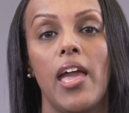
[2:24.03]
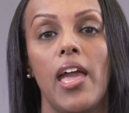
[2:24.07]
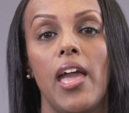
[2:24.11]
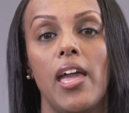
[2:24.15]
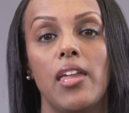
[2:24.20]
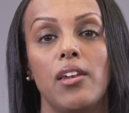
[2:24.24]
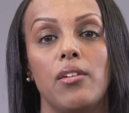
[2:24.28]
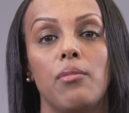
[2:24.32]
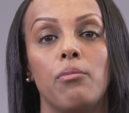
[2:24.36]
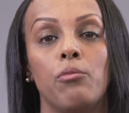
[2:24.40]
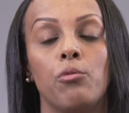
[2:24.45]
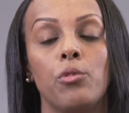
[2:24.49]

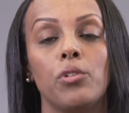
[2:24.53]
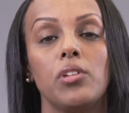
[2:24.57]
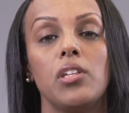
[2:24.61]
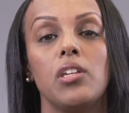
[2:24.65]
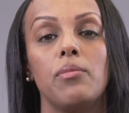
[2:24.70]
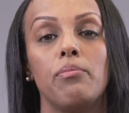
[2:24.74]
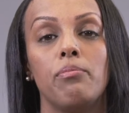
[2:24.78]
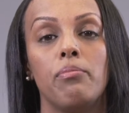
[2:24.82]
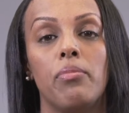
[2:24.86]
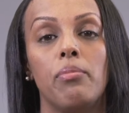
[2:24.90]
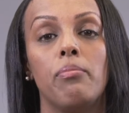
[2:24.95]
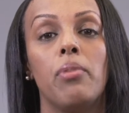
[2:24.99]
and
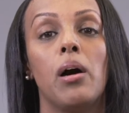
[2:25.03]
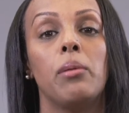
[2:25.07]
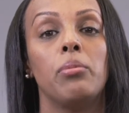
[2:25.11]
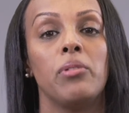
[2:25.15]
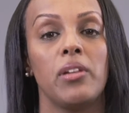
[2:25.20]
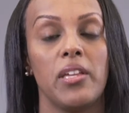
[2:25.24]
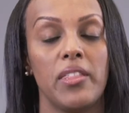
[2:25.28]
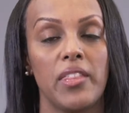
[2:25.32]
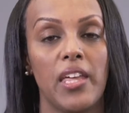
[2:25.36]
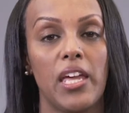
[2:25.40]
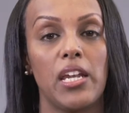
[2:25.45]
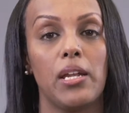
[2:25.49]
really
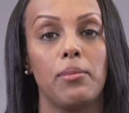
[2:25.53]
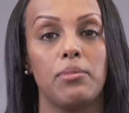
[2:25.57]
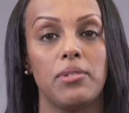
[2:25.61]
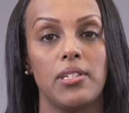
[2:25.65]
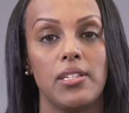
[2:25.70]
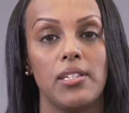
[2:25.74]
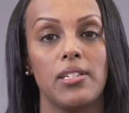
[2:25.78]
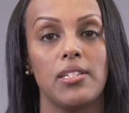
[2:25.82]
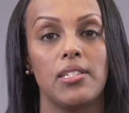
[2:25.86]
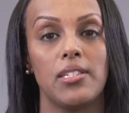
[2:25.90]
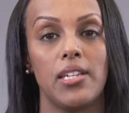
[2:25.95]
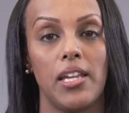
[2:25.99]
bubbling that up
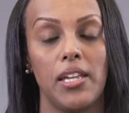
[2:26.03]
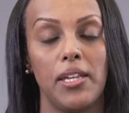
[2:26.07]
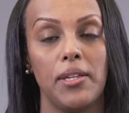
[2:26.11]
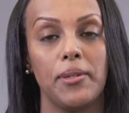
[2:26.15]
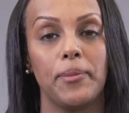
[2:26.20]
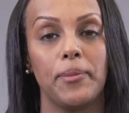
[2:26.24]
to the state.